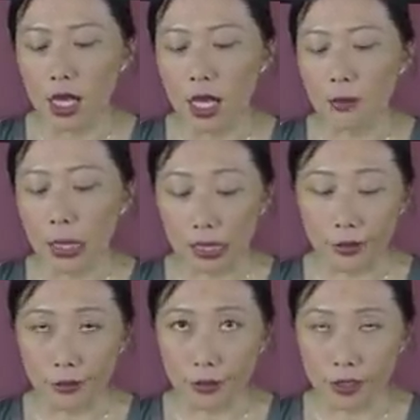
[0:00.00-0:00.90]
among
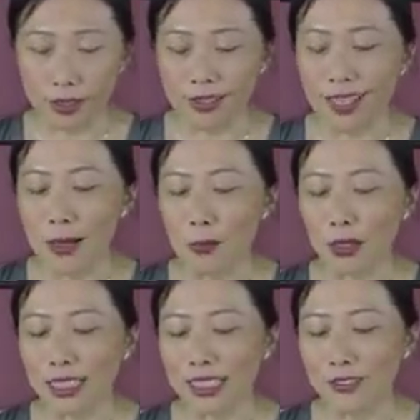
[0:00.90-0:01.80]
others,
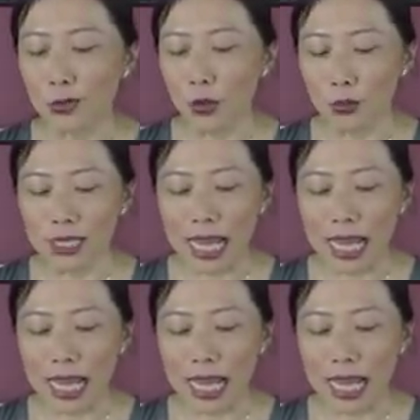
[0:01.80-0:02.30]
believed a woman's